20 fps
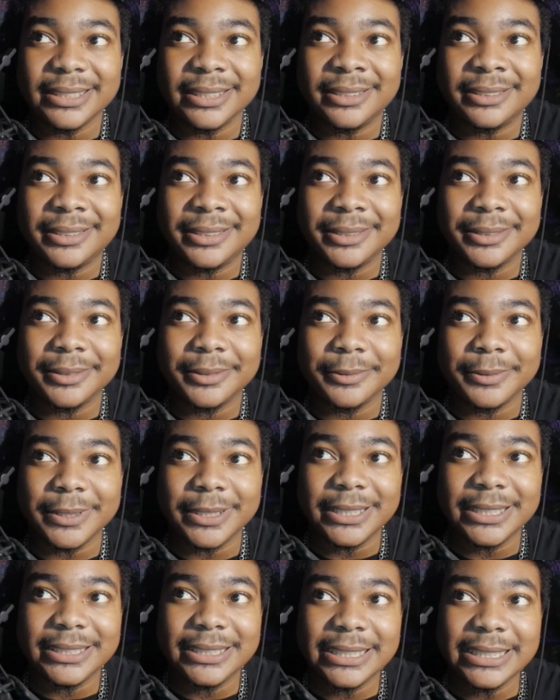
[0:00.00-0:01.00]
y'all are
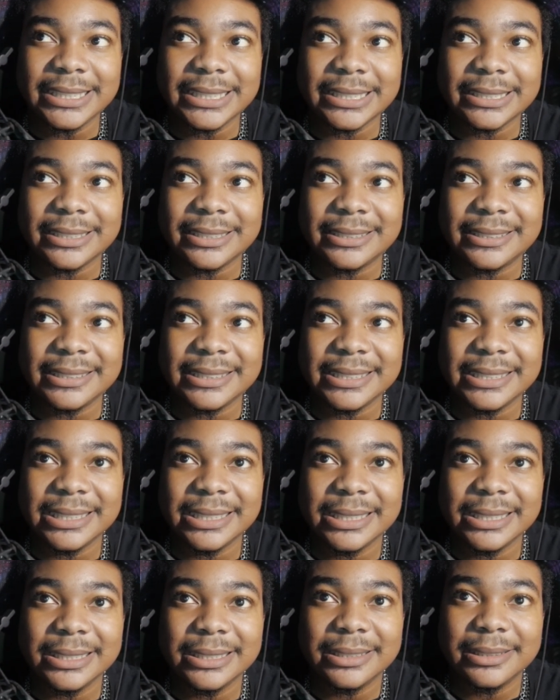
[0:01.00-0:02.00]
really decent, dog.
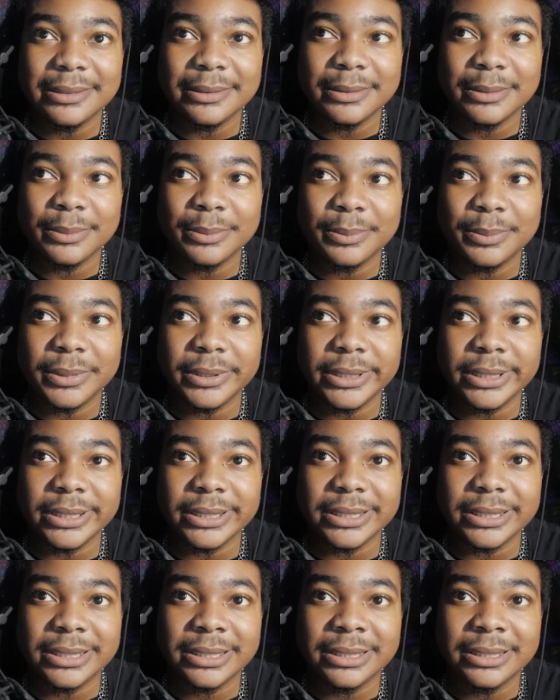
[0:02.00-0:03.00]

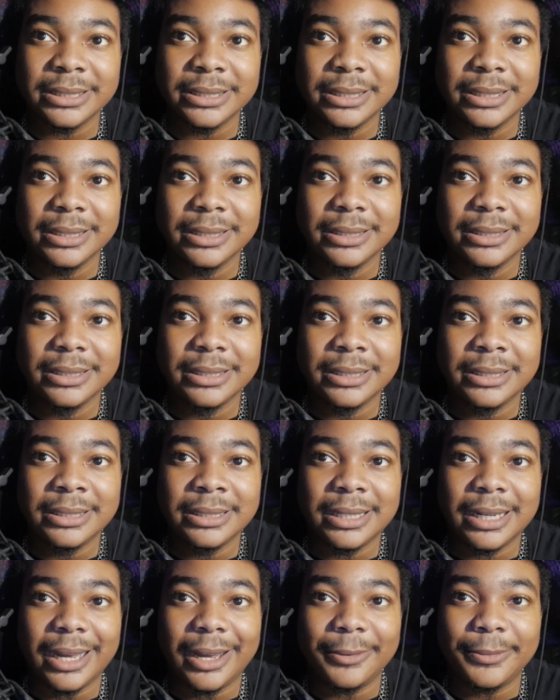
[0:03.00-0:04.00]
But
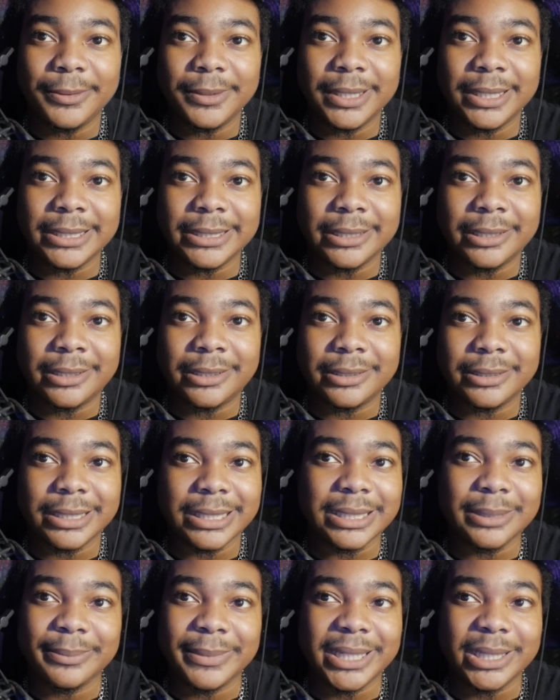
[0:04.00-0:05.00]
I feel like y'all
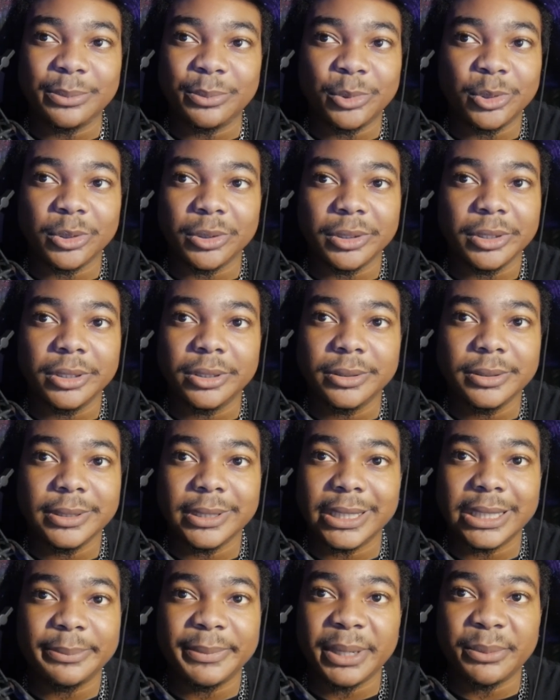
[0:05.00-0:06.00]
gotta make more, y'all
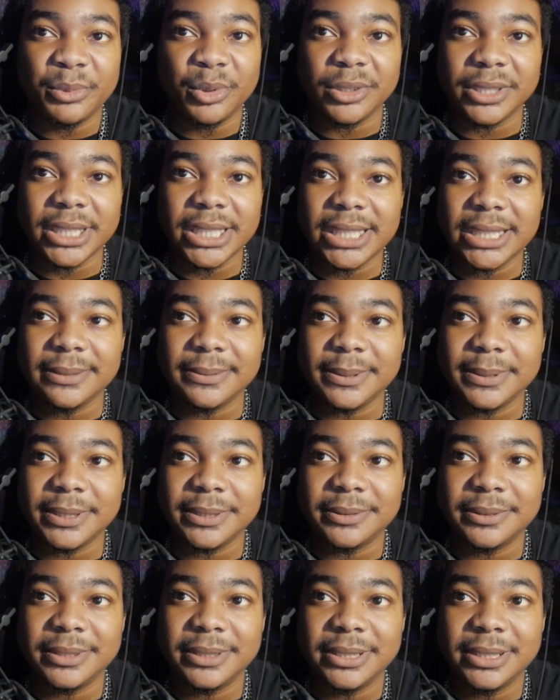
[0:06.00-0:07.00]
gotta make more games, though.